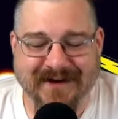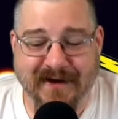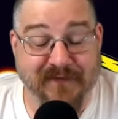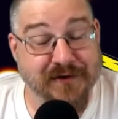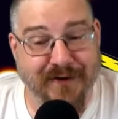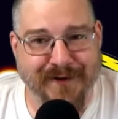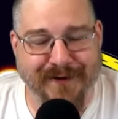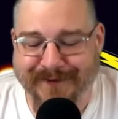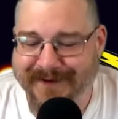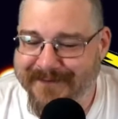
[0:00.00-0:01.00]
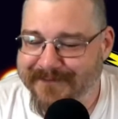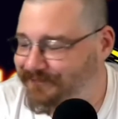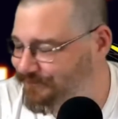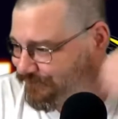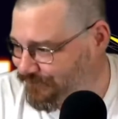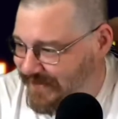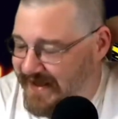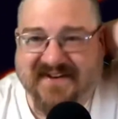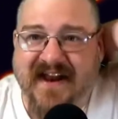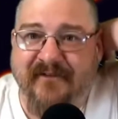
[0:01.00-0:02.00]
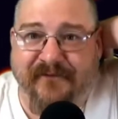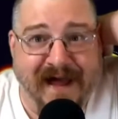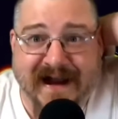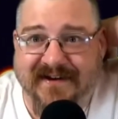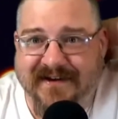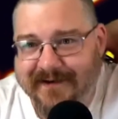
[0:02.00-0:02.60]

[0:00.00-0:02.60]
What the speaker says: If you don't know, and it's not flat.